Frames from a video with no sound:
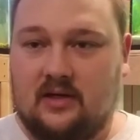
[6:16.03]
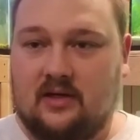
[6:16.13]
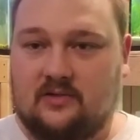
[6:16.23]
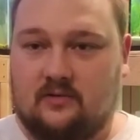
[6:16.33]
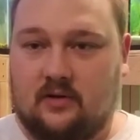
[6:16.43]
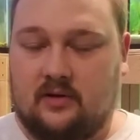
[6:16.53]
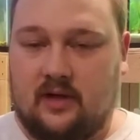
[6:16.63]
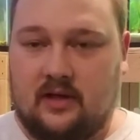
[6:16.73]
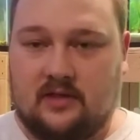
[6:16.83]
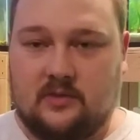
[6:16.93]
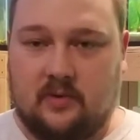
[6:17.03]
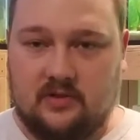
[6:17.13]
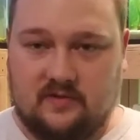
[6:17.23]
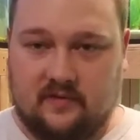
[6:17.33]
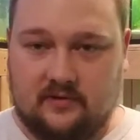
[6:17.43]
is run a
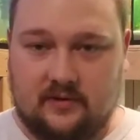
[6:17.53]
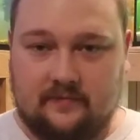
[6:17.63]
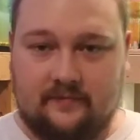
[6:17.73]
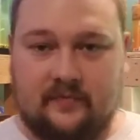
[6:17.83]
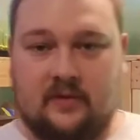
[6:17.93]
sponge filter.